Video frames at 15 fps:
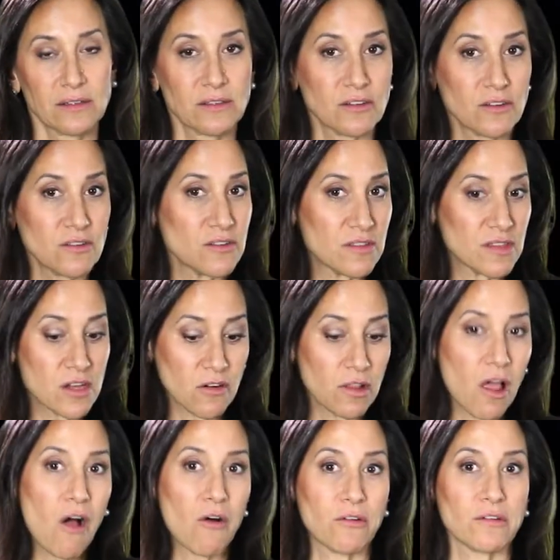They're
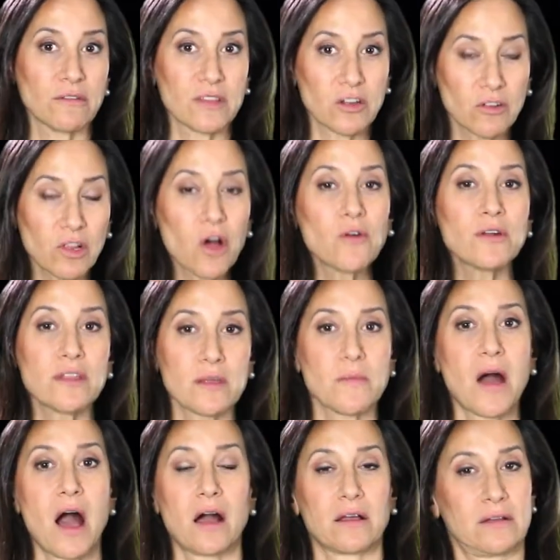alone. They're alone in the
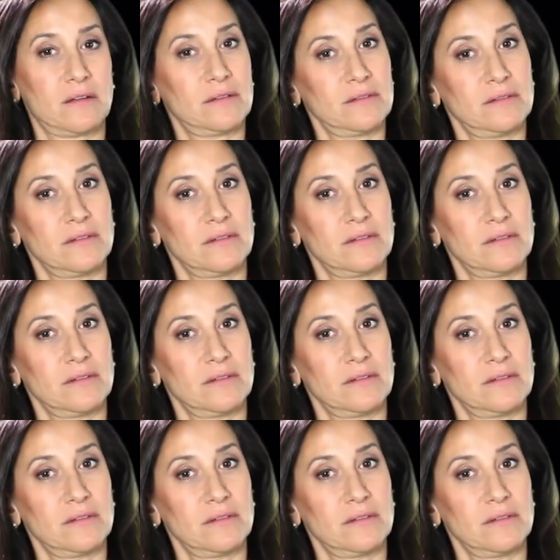muck.